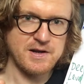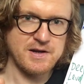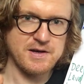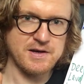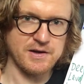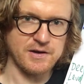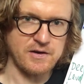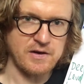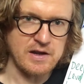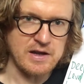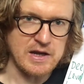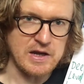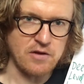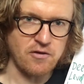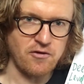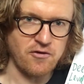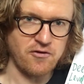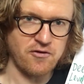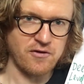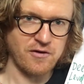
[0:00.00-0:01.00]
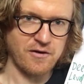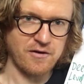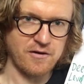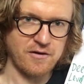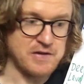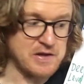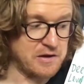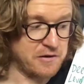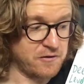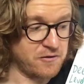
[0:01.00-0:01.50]
attention,
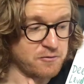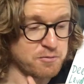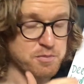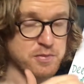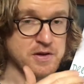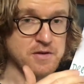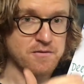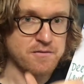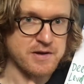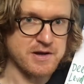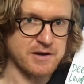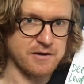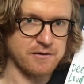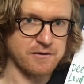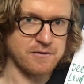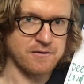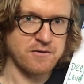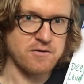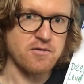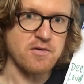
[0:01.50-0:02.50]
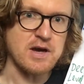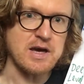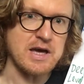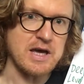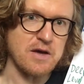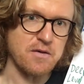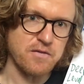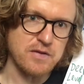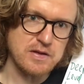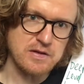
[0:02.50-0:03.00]
the experience you
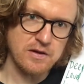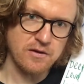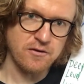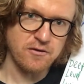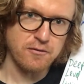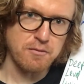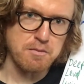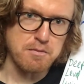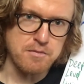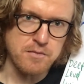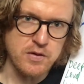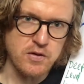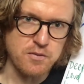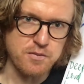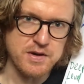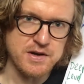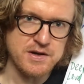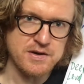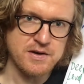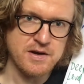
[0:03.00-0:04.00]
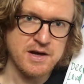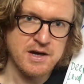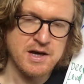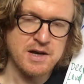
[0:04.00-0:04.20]
have in this moment